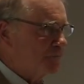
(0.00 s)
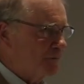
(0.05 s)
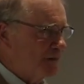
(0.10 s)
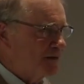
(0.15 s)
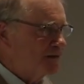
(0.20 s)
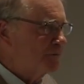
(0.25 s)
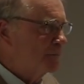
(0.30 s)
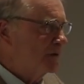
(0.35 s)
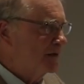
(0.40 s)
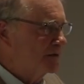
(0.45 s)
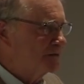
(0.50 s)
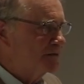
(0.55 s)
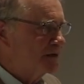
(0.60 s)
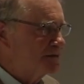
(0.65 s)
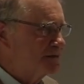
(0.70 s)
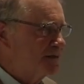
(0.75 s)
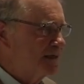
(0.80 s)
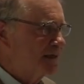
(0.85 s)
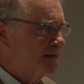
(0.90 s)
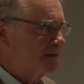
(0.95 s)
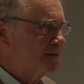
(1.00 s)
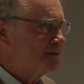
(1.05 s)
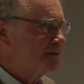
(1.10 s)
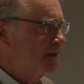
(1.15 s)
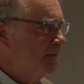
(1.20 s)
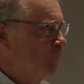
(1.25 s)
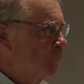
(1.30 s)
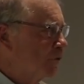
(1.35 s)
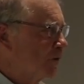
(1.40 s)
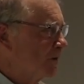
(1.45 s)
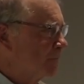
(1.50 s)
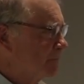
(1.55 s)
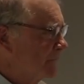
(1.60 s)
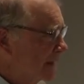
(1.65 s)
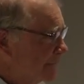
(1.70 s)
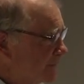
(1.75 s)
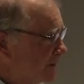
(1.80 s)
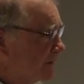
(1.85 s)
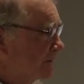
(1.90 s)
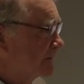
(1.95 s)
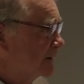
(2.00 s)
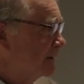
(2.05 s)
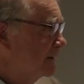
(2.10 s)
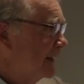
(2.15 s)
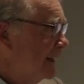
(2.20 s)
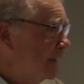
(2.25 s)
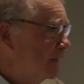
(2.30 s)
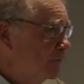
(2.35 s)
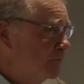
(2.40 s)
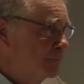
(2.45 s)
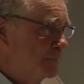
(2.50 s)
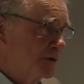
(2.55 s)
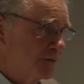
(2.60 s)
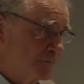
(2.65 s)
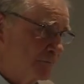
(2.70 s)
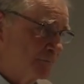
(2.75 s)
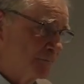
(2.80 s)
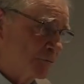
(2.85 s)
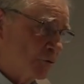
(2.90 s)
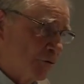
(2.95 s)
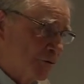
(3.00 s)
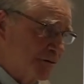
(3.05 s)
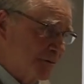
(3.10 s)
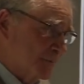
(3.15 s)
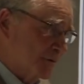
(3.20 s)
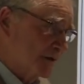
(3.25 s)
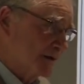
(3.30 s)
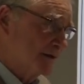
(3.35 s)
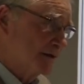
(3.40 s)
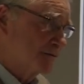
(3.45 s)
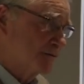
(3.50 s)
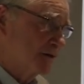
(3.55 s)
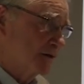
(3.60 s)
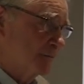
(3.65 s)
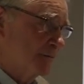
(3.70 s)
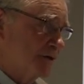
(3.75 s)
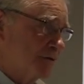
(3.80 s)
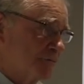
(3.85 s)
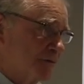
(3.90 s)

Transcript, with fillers: transmitted, as I said, somewhere, maybe to the cloud, but ultimately it's going to be